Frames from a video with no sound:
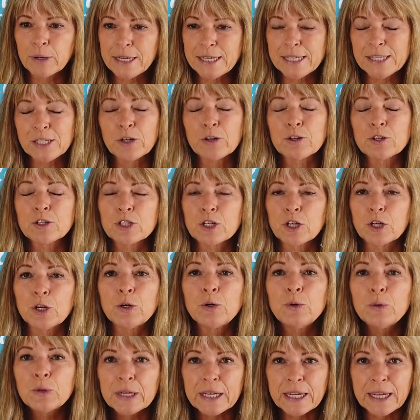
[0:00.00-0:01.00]
research
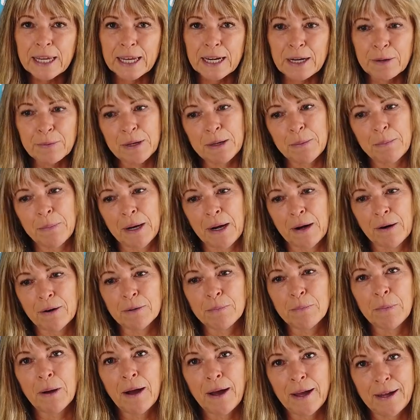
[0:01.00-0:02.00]
who to get it
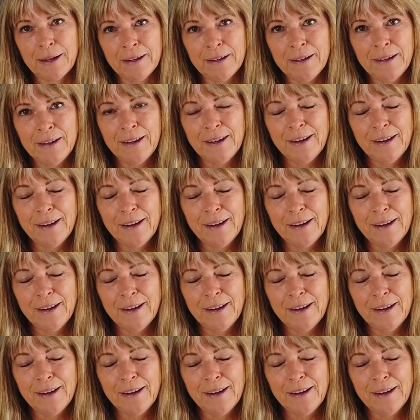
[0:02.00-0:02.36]
repaired by.